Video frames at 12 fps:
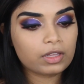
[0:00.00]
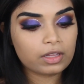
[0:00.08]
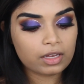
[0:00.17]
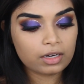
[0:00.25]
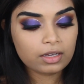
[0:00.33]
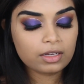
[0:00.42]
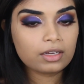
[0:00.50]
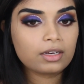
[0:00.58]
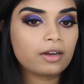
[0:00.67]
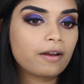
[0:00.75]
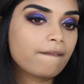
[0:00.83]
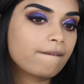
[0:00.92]
fill that
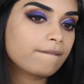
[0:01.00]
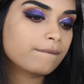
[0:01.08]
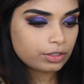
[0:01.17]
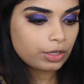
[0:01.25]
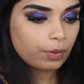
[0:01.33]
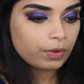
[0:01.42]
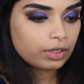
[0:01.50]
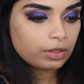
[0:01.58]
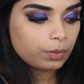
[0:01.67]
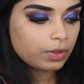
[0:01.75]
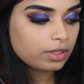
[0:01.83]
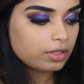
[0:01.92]
in. Let's go
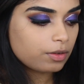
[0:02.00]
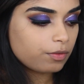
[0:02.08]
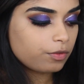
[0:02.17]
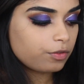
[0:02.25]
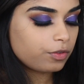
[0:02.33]
in with some